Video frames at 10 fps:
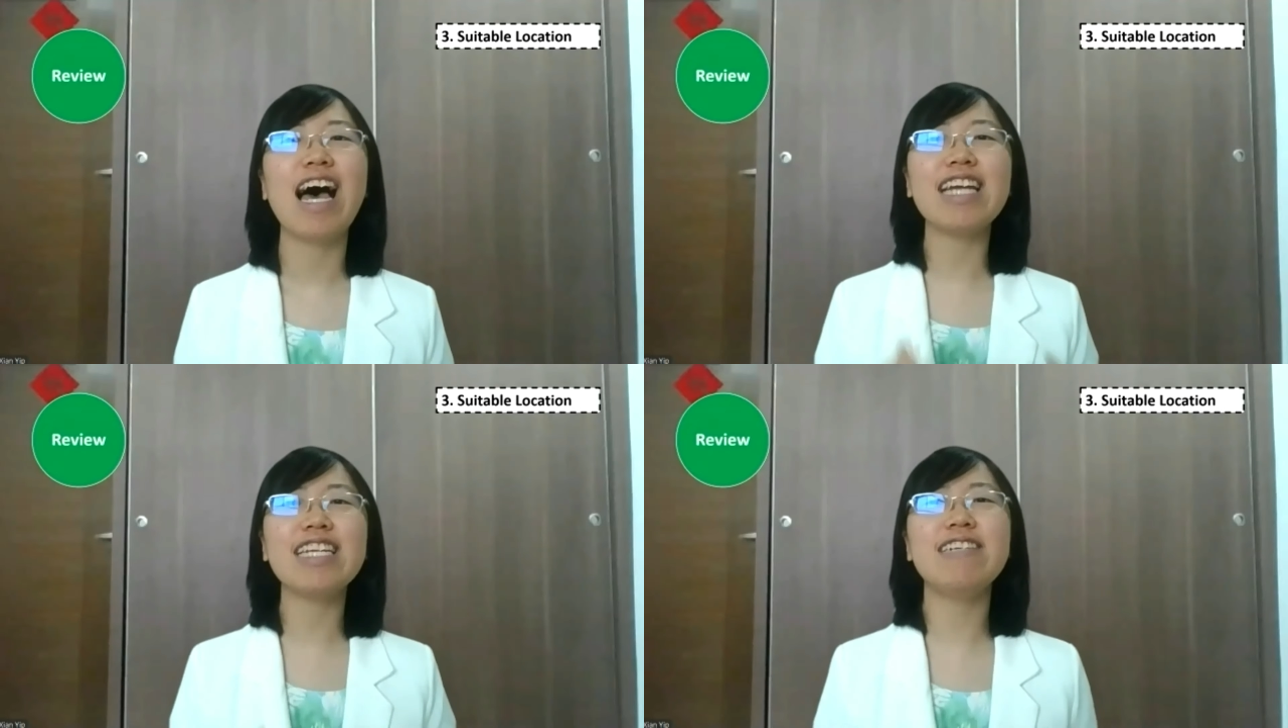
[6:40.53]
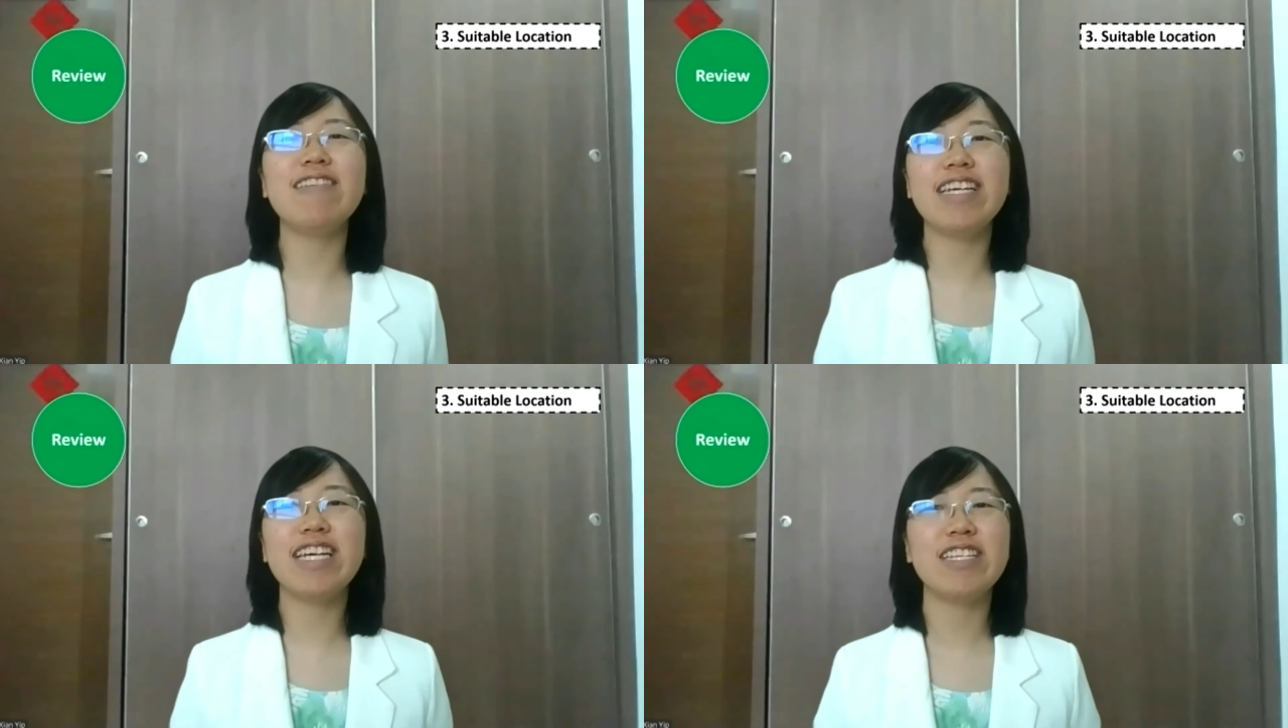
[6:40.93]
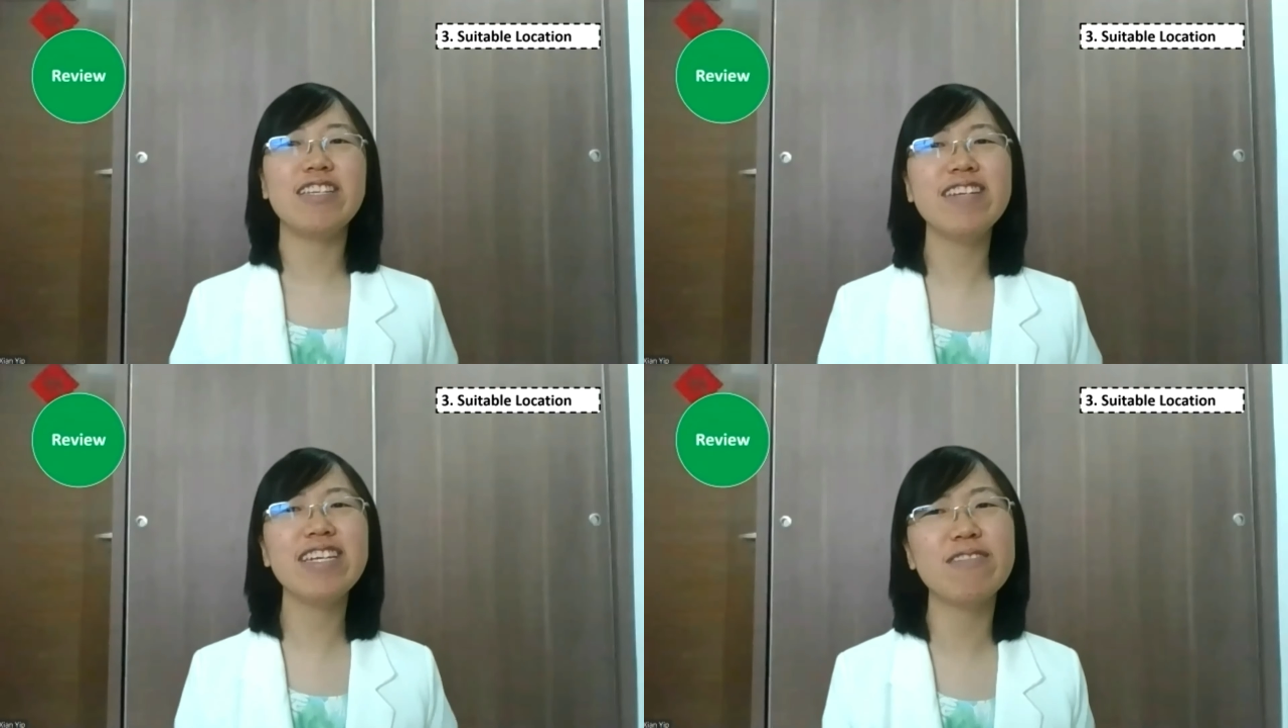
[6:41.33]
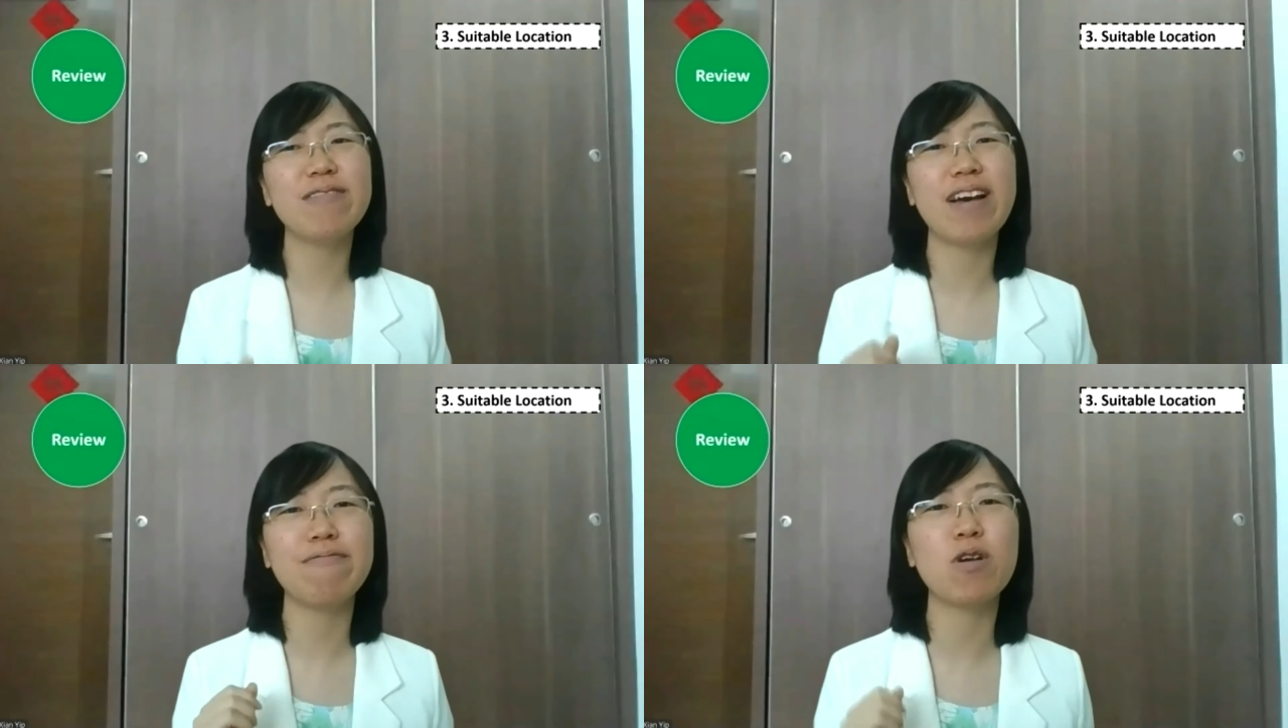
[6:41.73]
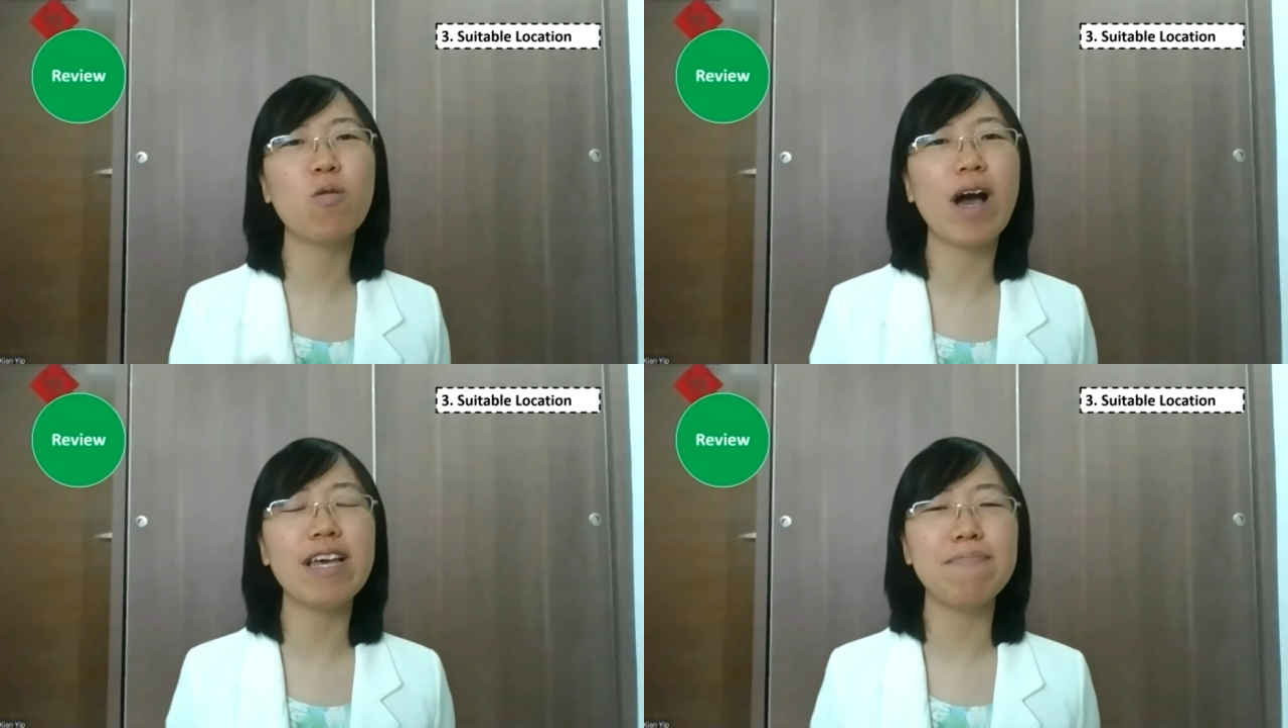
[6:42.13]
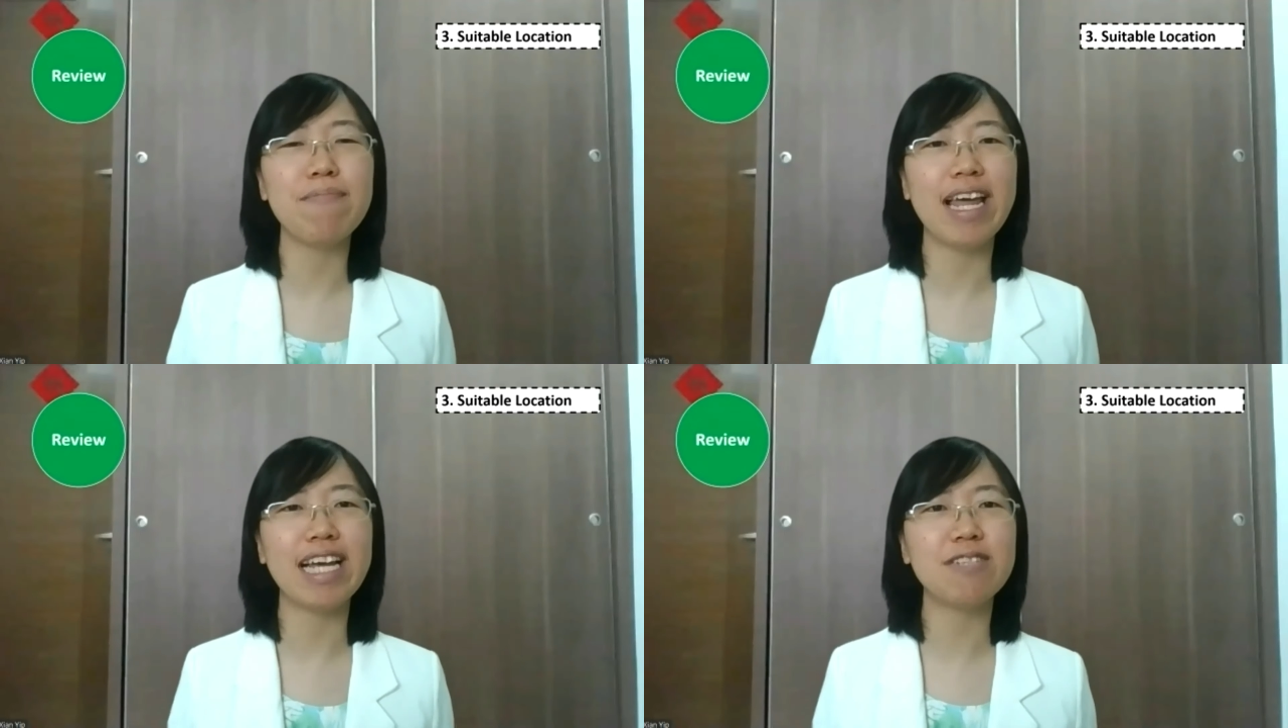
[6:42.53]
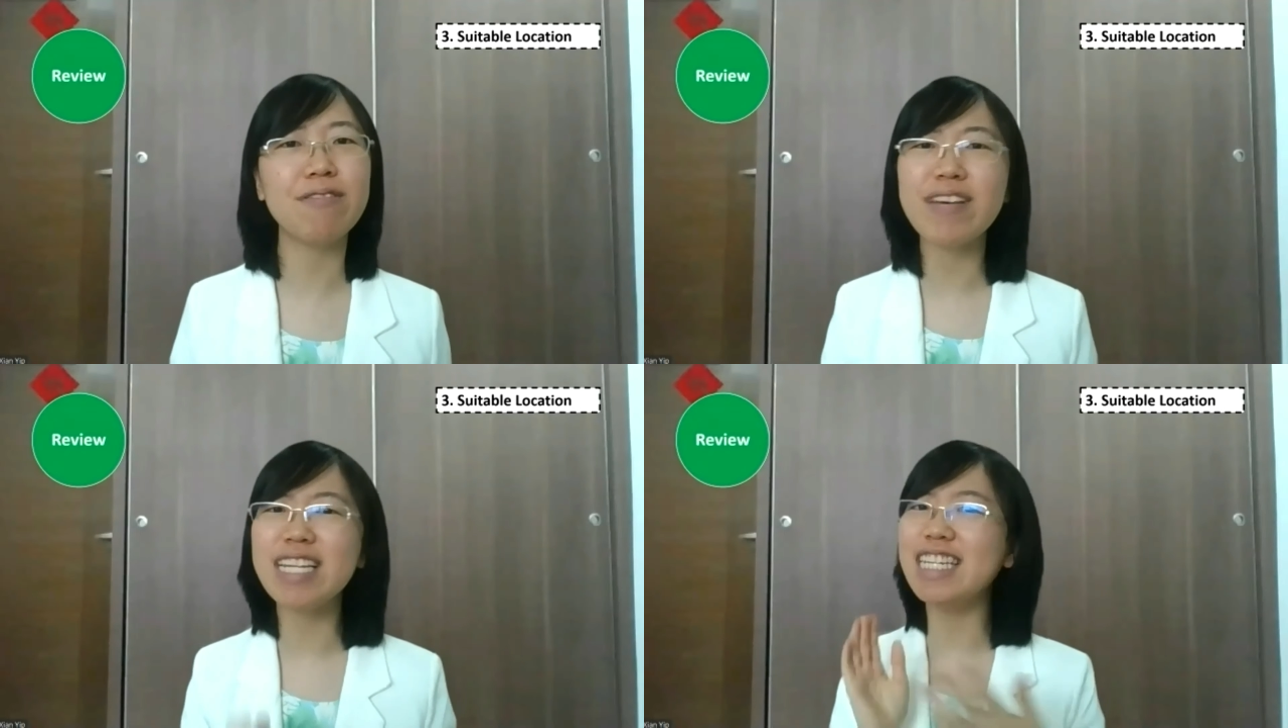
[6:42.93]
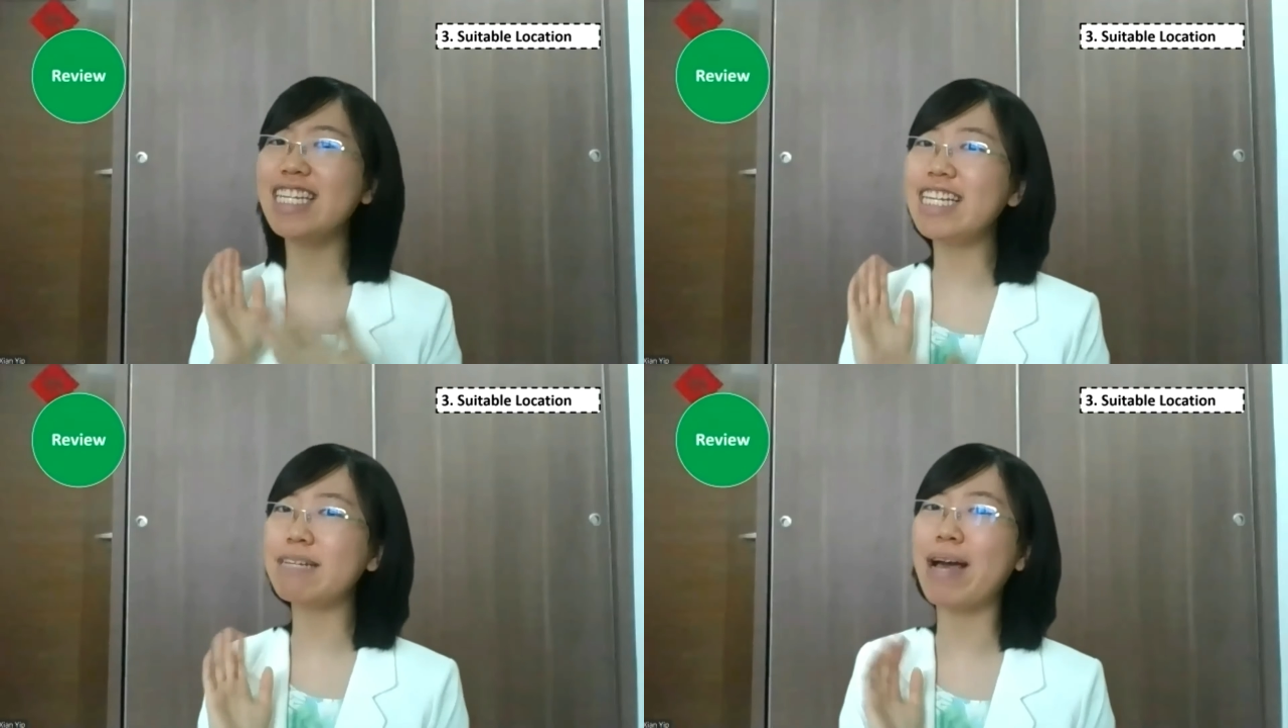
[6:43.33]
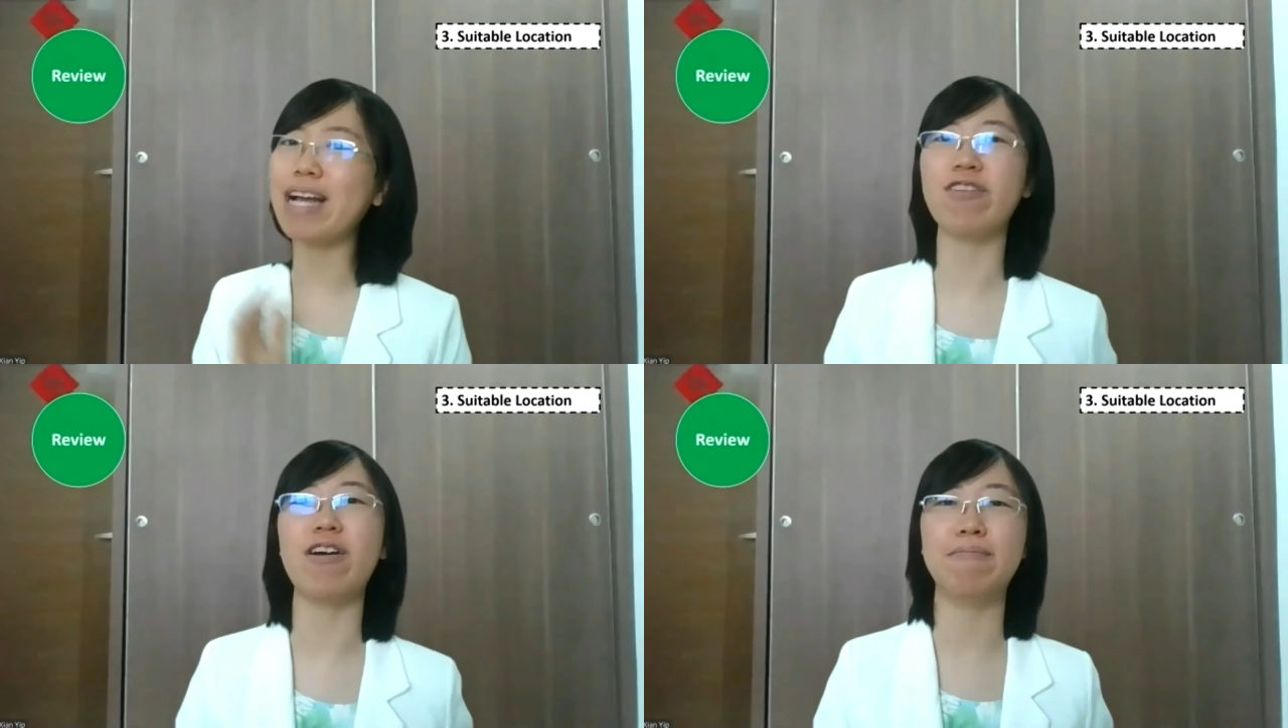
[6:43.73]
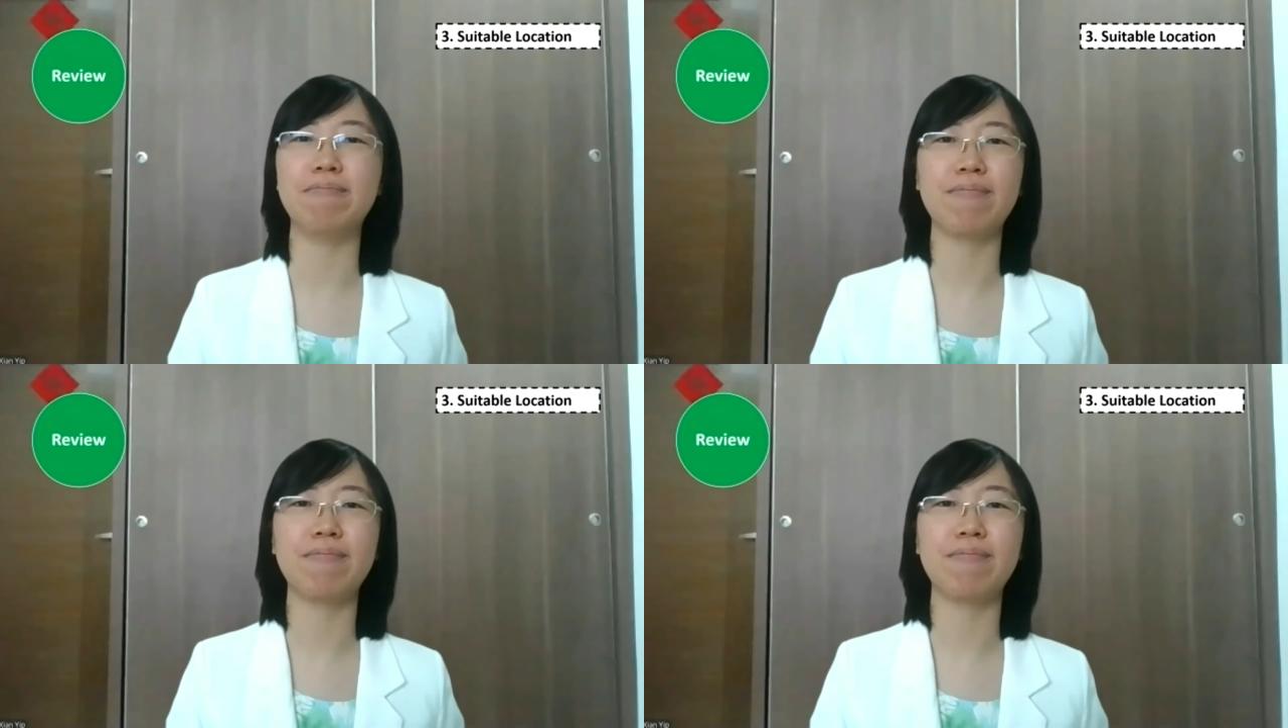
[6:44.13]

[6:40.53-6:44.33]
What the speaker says: Ideally, you need to have a quiet place with a neat backdrop.